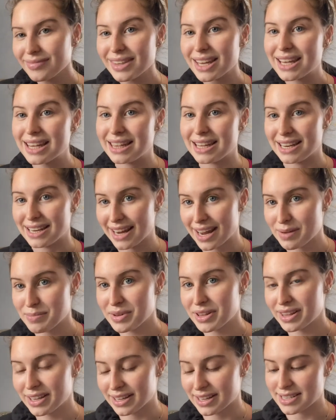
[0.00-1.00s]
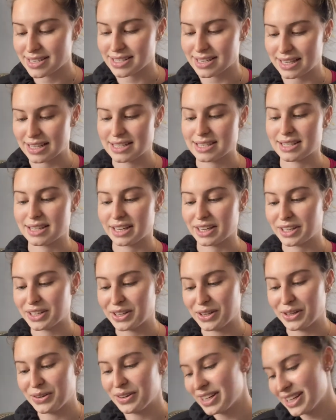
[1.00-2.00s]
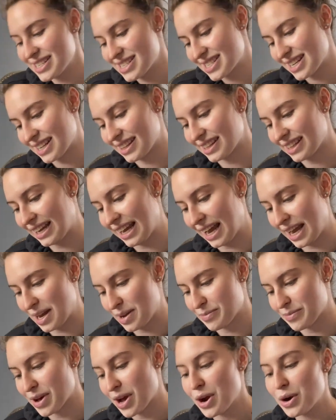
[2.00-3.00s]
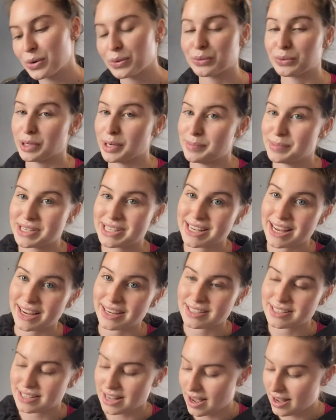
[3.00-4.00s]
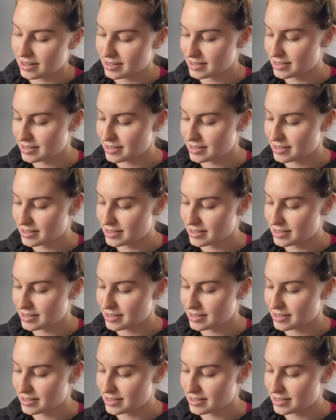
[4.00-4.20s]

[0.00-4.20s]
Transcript: The name of this is the cutest in the game ribbed tank set.